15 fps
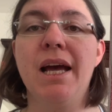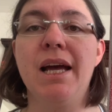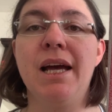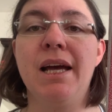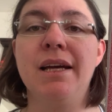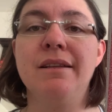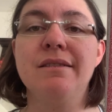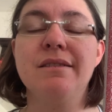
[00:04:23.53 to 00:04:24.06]

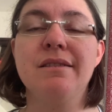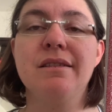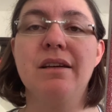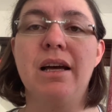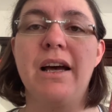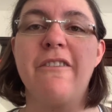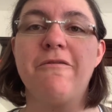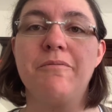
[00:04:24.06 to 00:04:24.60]
And
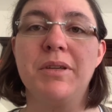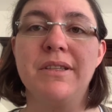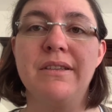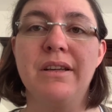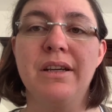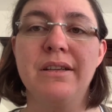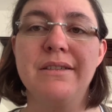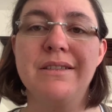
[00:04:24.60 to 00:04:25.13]
I've
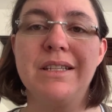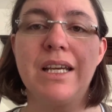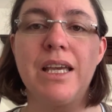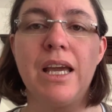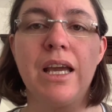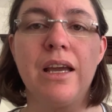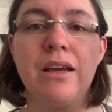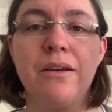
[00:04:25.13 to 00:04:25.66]
been
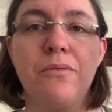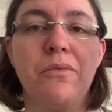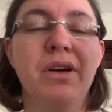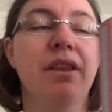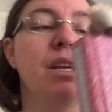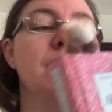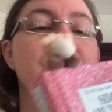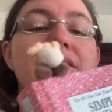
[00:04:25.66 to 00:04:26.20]
sticking
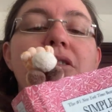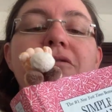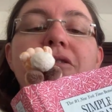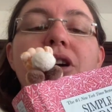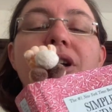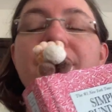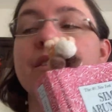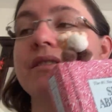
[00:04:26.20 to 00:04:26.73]
with it so
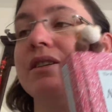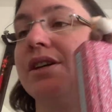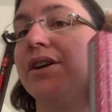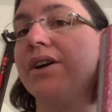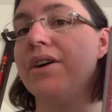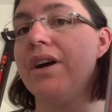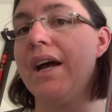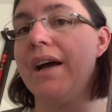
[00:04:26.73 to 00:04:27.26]
far this
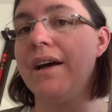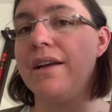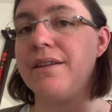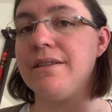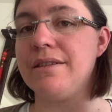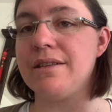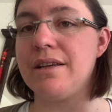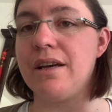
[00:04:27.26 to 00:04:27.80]
year,
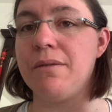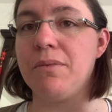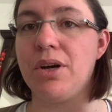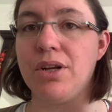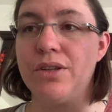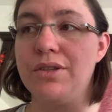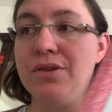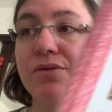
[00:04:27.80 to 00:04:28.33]
and I'm
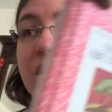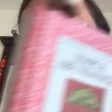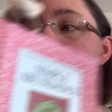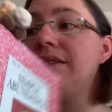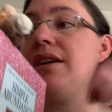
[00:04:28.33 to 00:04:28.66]
gonna do that